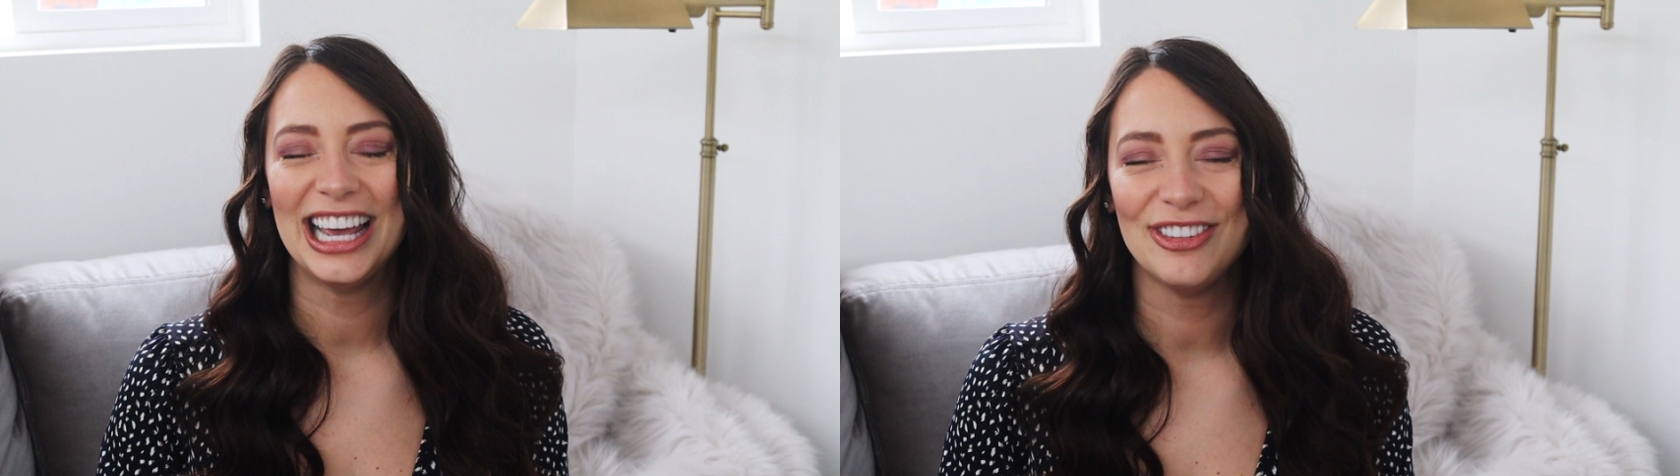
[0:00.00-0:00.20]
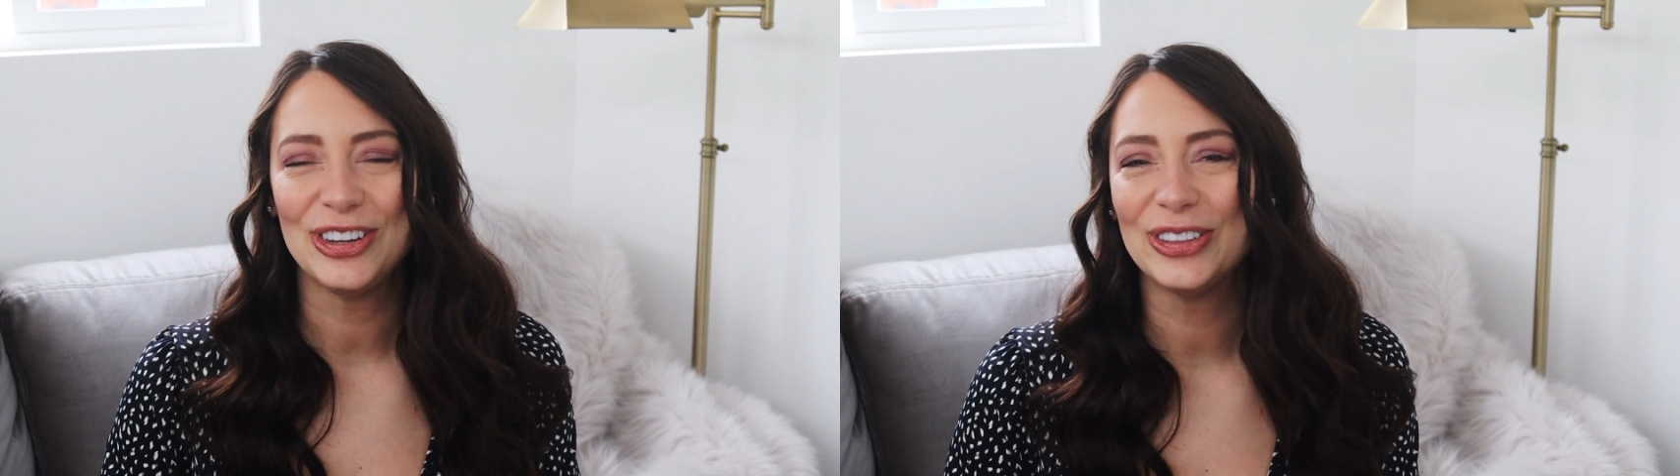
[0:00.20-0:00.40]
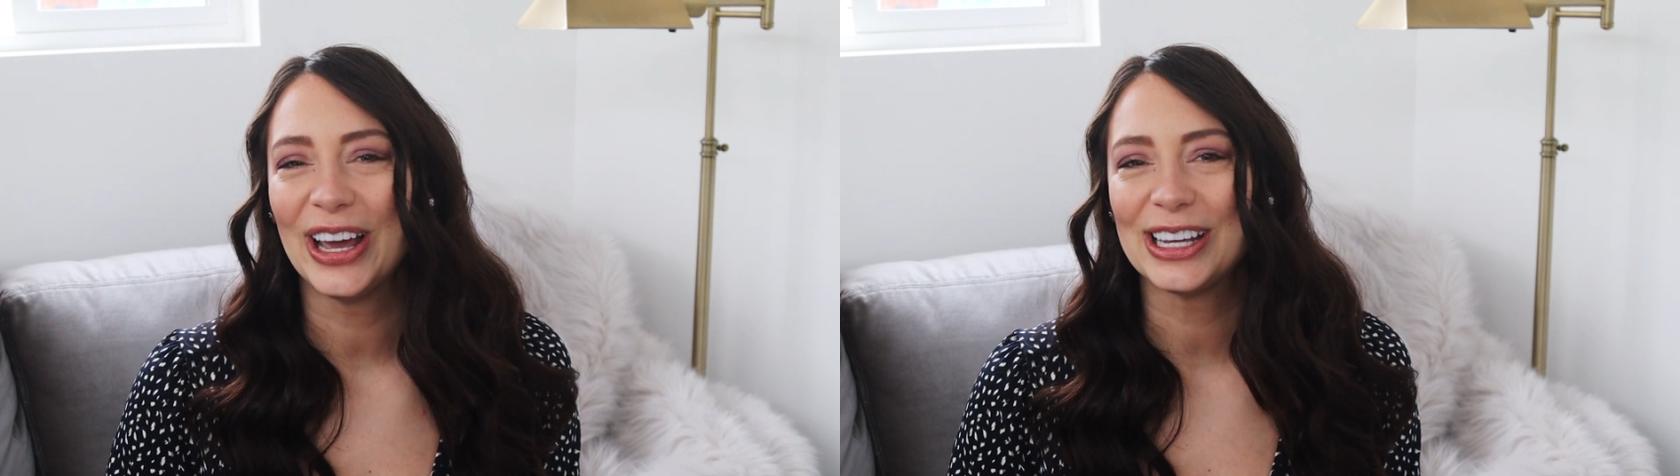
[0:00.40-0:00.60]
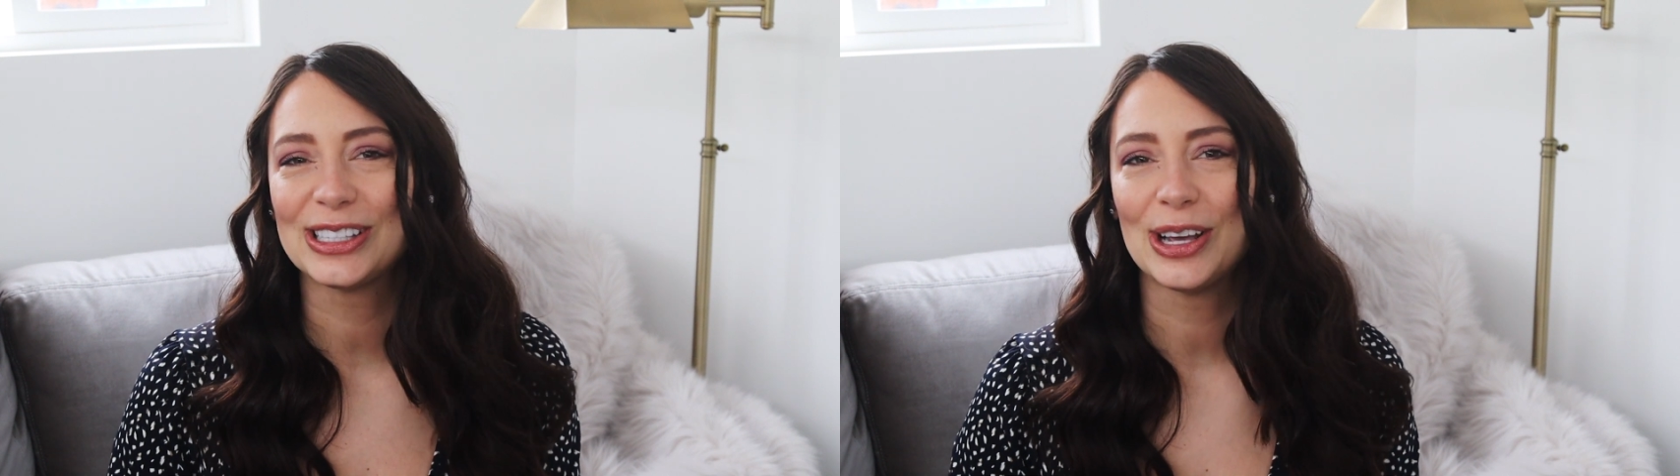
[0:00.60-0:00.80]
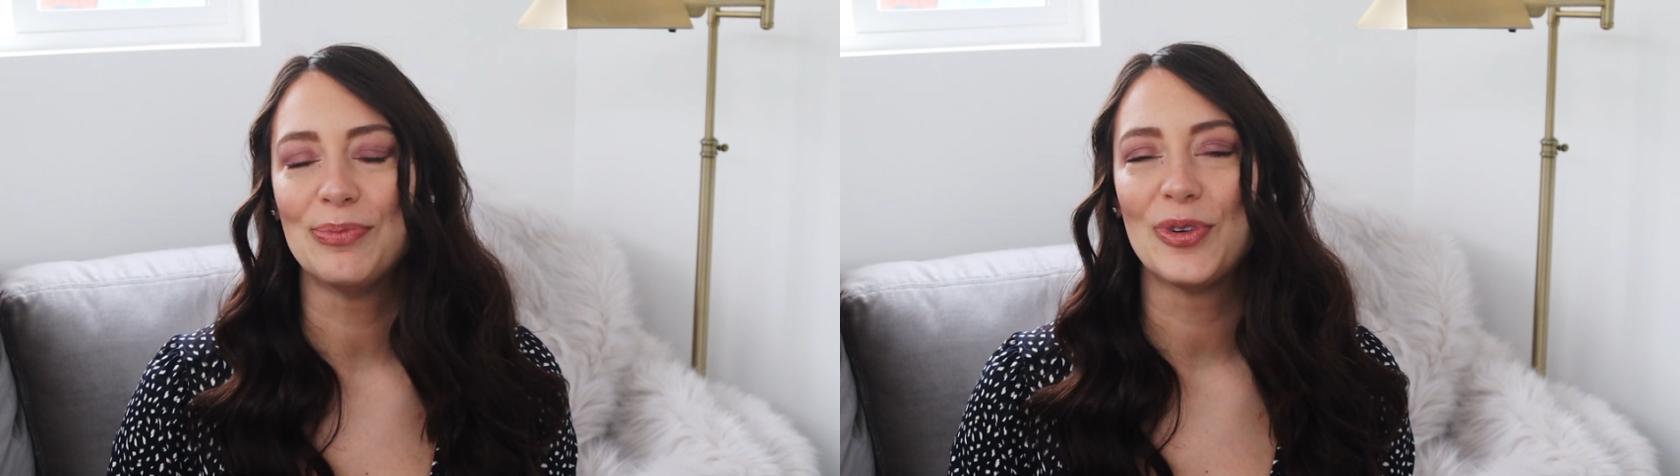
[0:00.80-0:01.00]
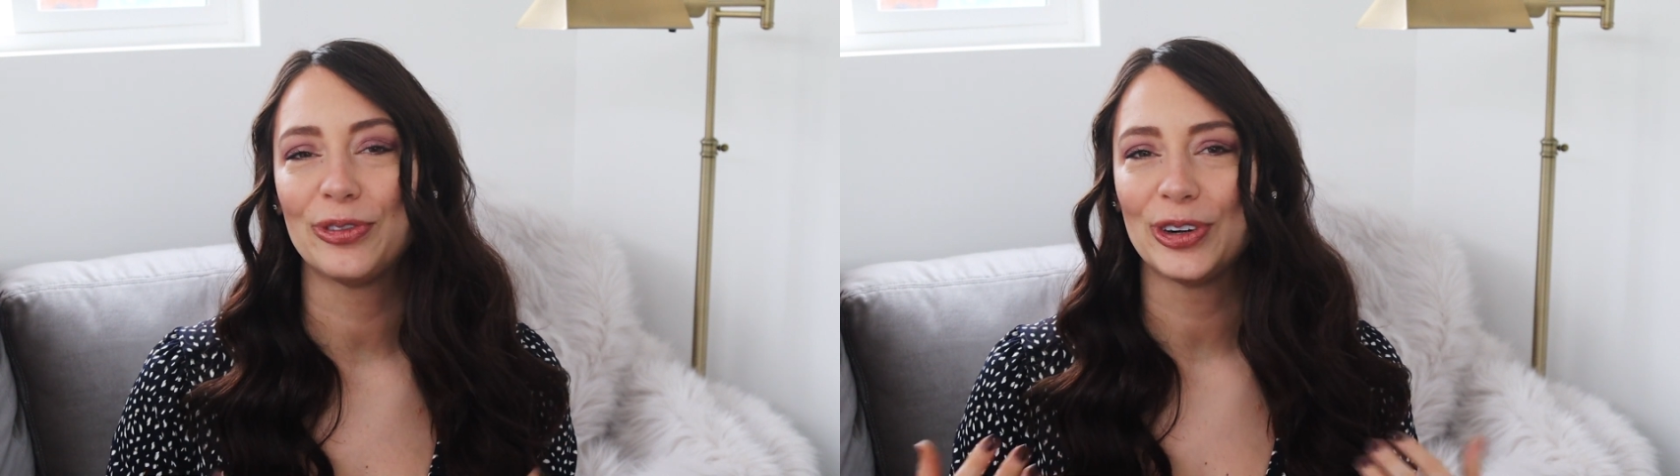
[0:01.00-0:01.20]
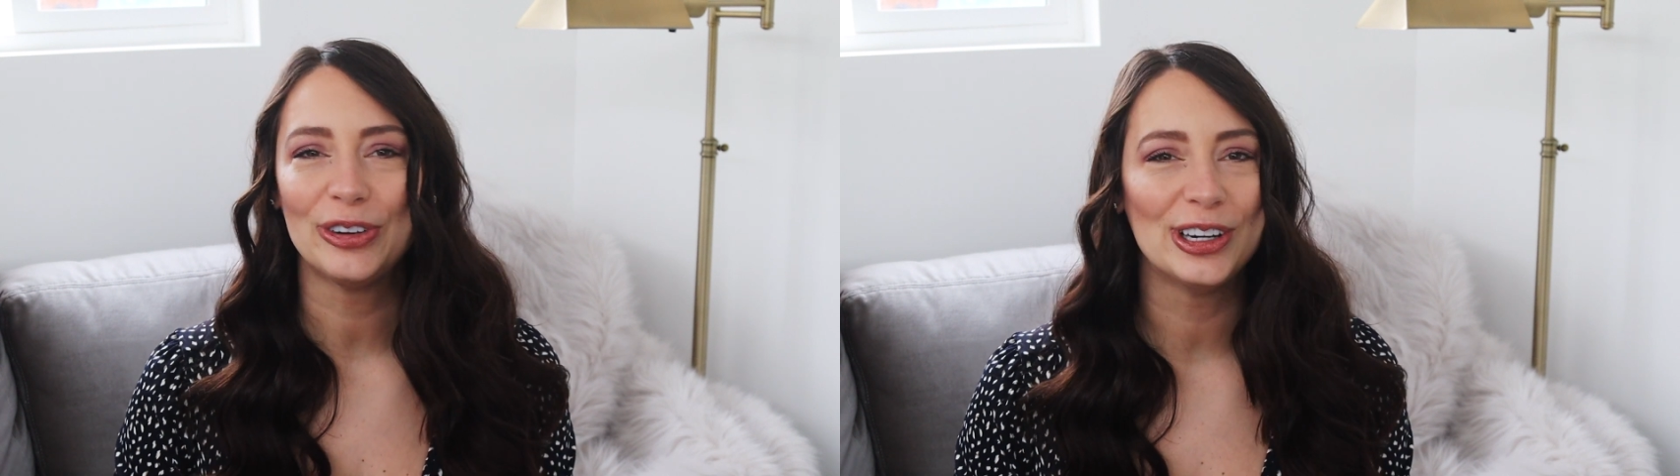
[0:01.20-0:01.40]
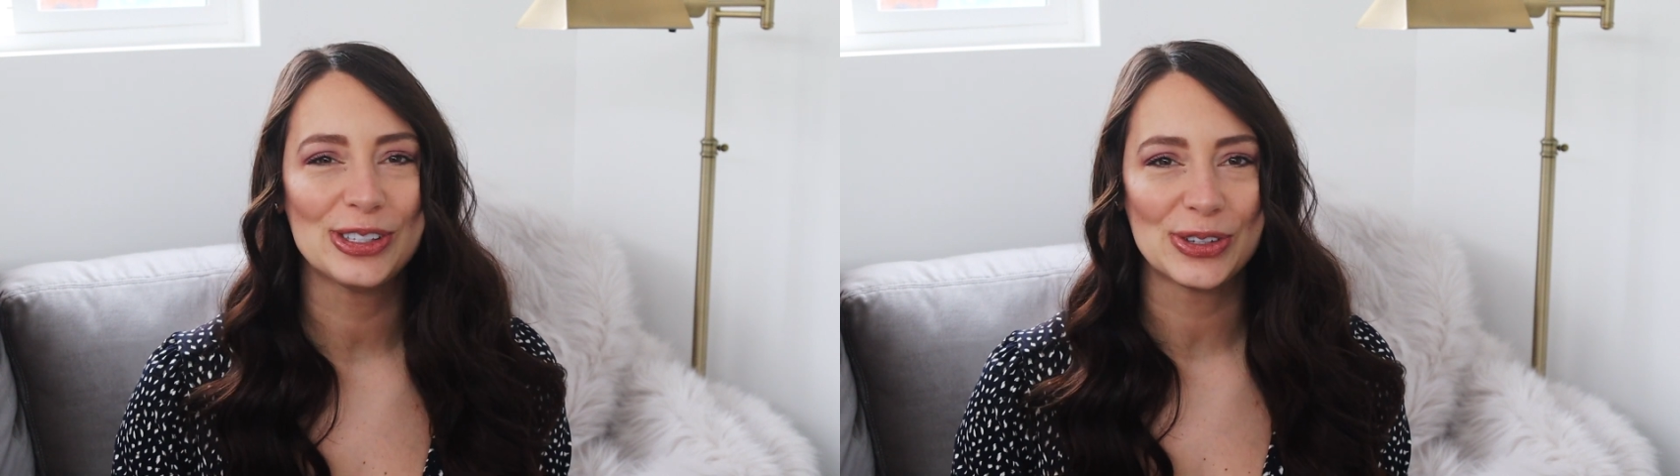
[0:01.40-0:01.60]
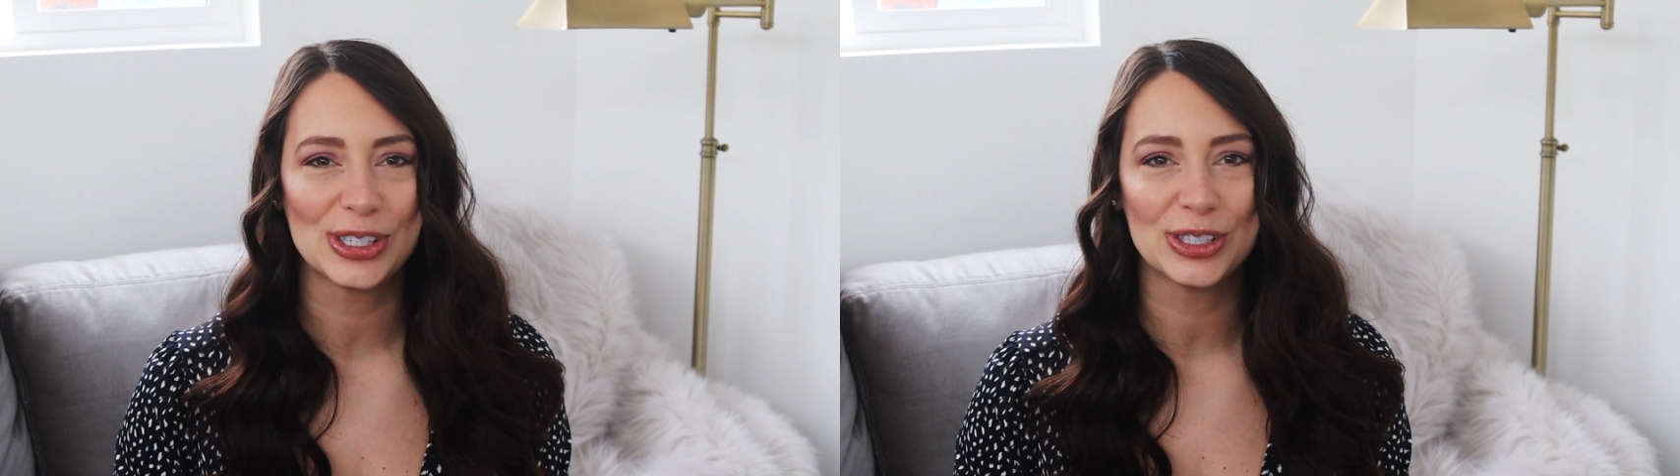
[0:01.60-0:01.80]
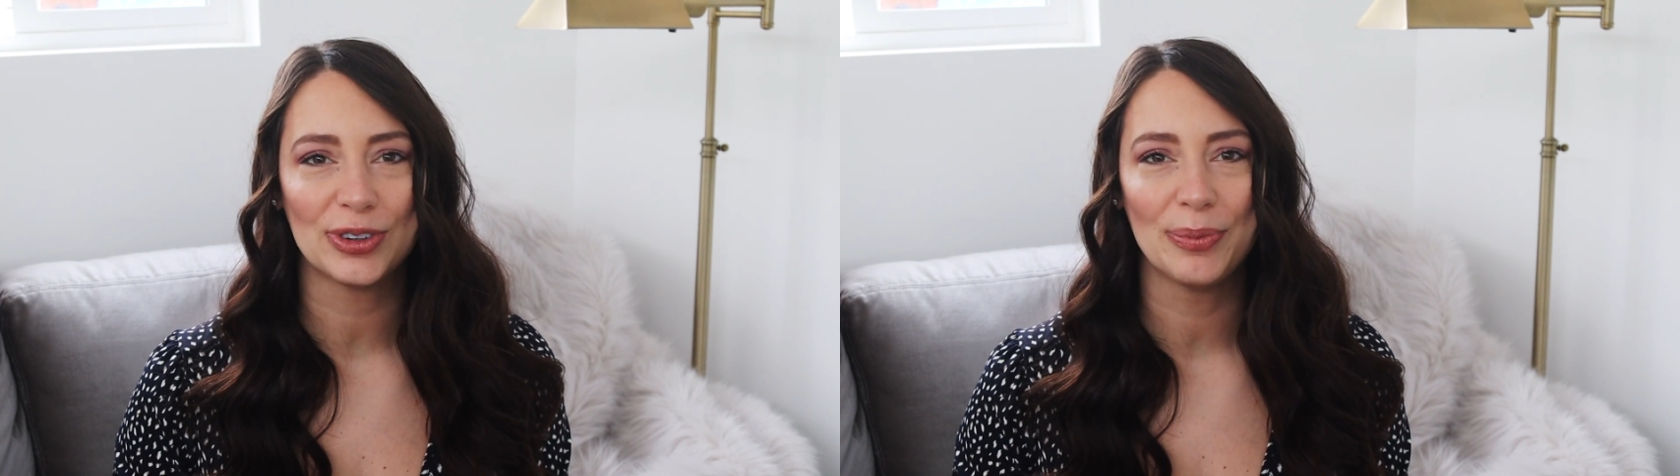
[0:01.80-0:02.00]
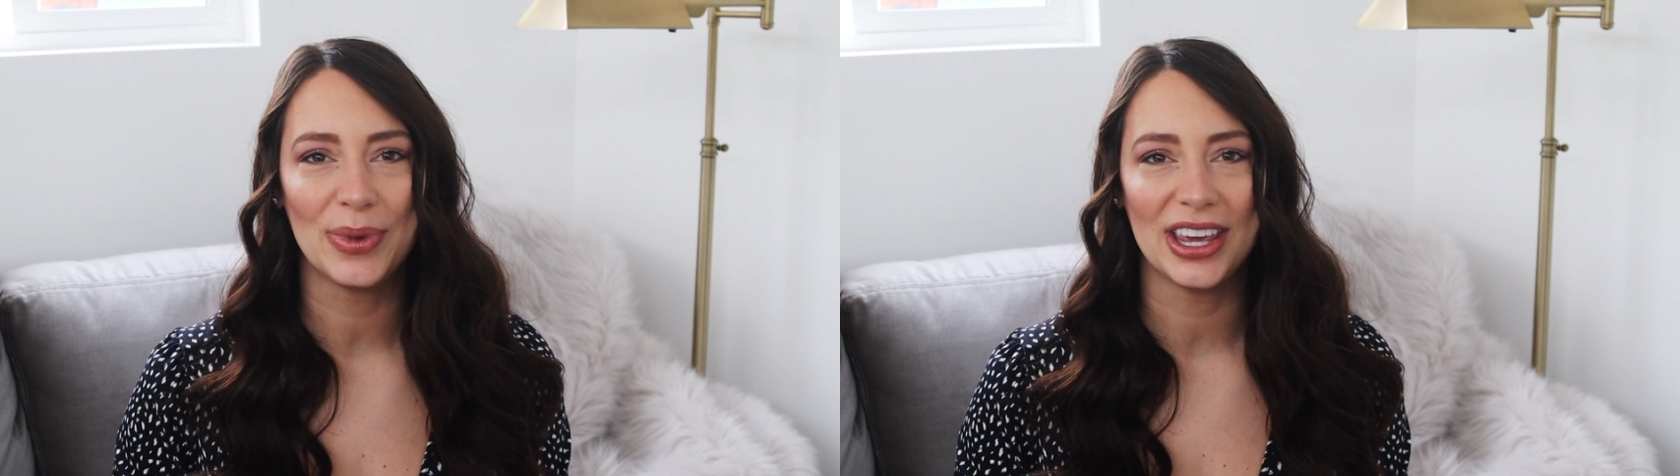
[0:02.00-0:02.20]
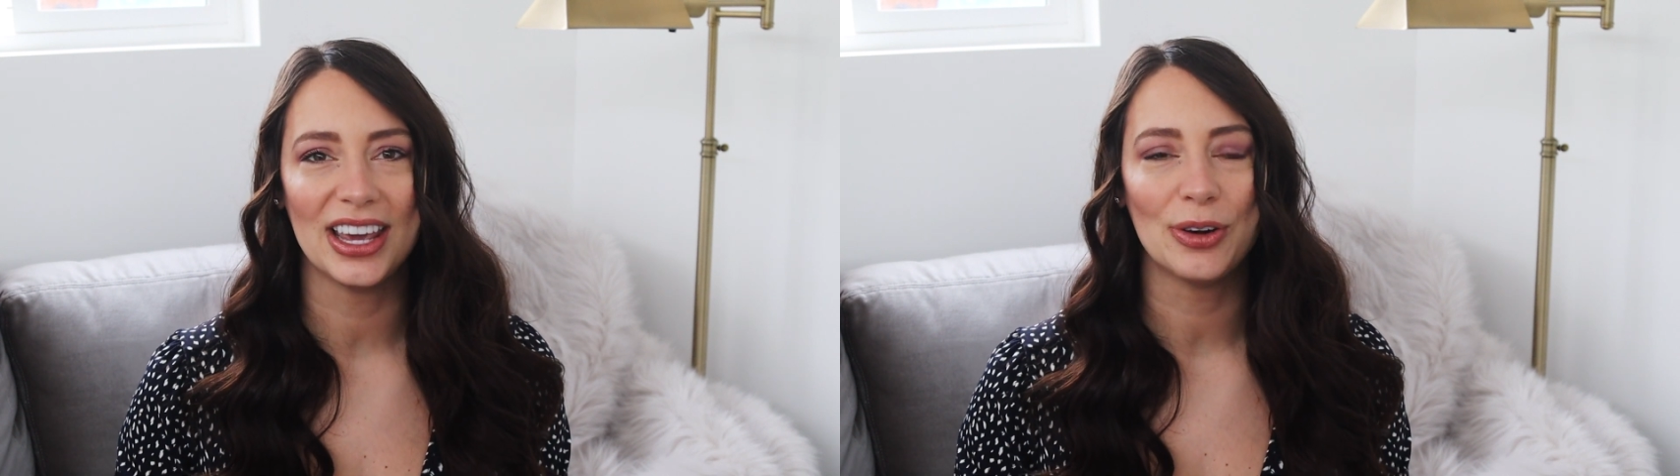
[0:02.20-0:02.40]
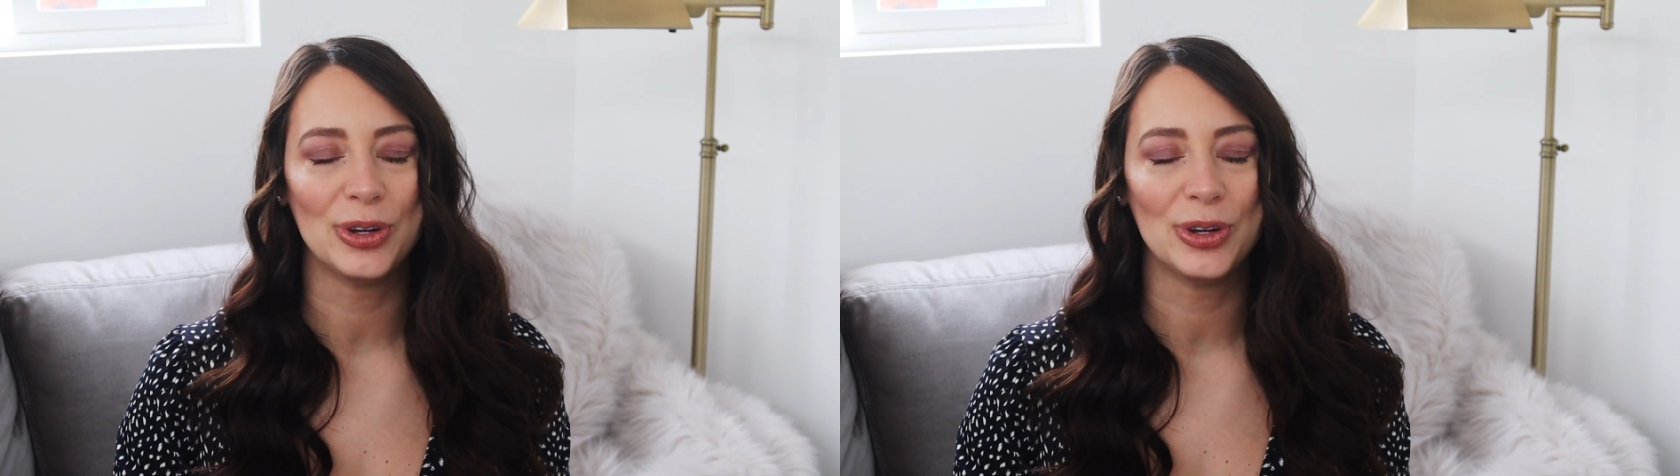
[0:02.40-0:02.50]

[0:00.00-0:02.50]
If you'd like some free resources from me